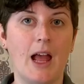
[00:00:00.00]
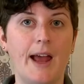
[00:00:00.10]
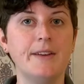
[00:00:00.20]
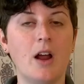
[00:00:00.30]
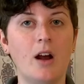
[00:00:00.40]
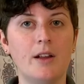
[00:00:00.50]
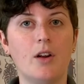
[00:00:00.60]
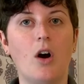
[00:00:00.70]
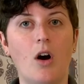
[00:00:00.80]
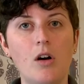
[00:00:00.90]
and not
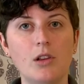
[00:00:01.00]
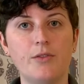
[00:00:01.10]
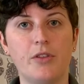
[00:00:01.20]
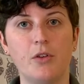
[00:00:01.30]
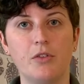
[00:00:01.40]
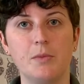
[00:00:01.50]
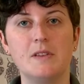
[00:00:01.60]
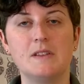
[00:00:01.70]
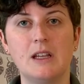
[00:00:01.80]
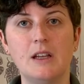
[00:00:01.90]
all of those
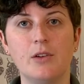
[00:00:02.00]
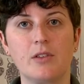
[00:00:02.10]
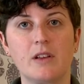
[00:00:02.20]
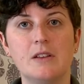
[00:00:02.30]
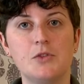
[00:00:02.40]
mosquitoes can